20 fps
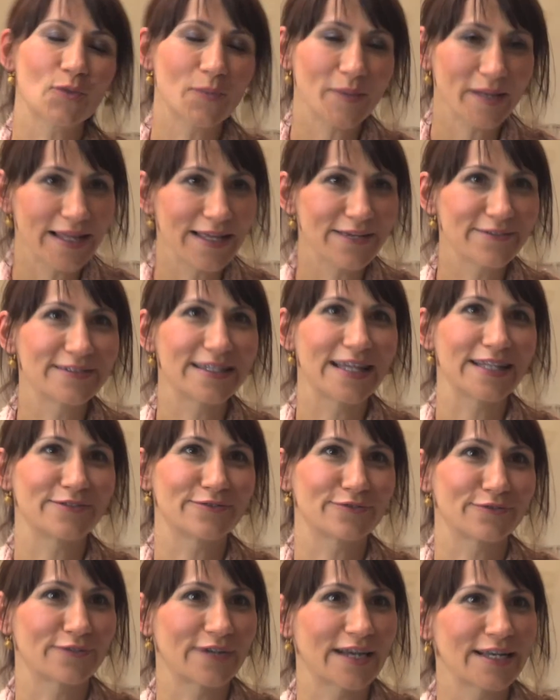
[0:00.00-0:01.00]
you believe
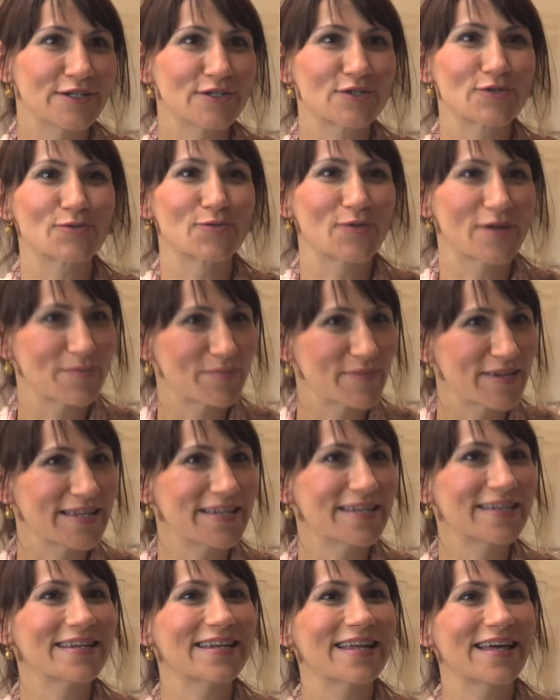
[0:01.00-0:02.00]
that French
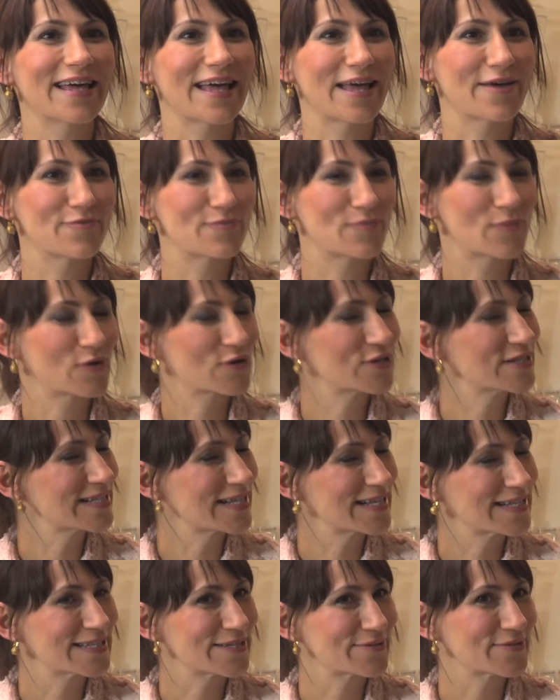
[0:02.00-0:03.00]
women have more
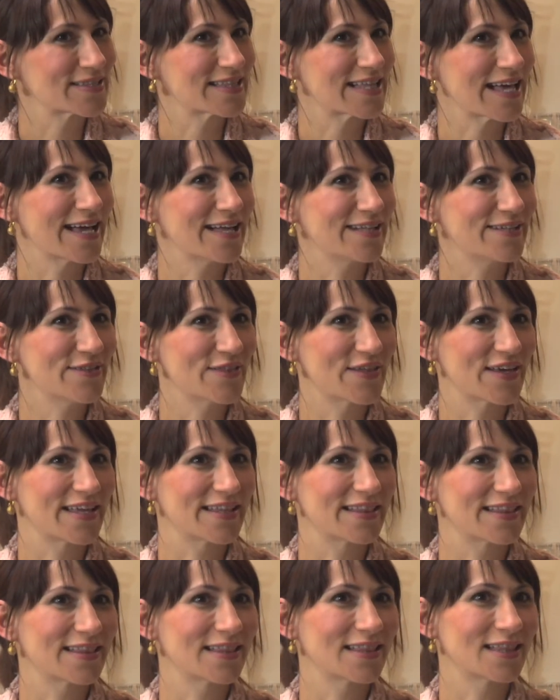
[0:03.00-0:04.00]
sense of style
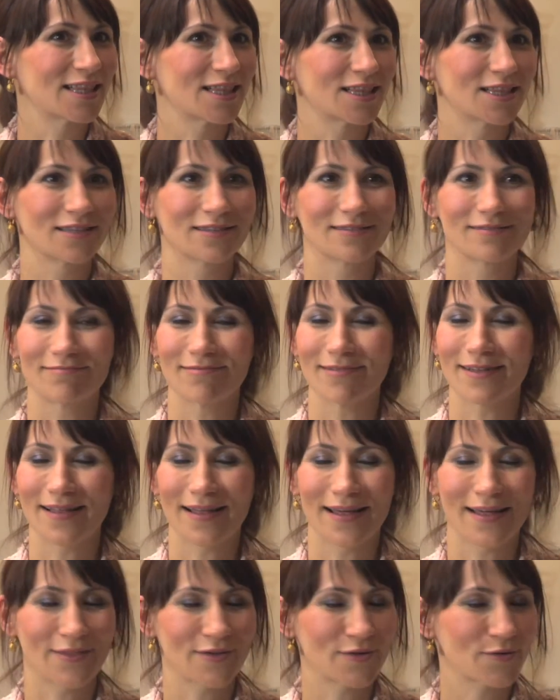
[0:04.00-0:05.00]
than
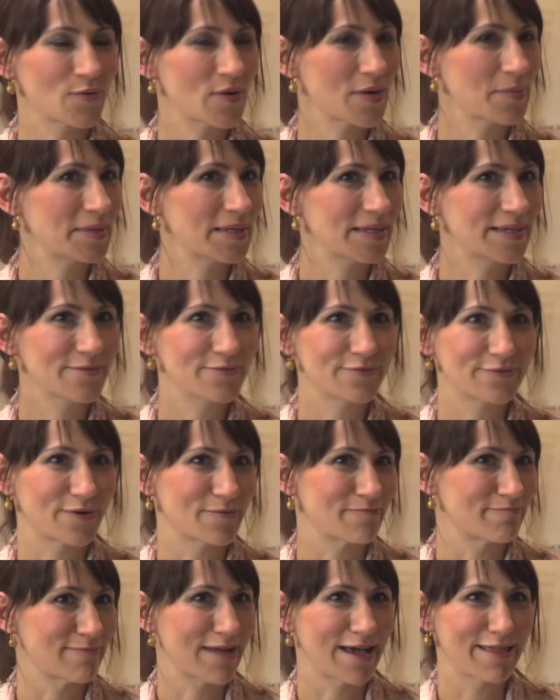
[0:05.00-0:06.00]
other women
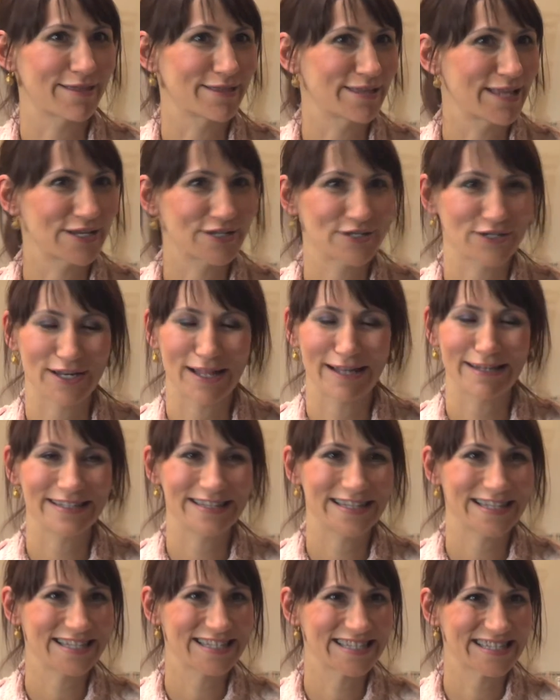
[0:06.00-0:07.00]
from other
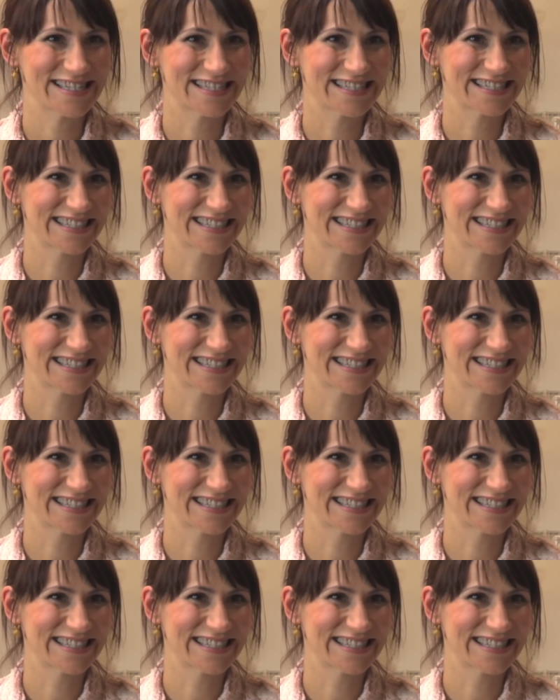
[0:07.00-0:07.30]
nationalities?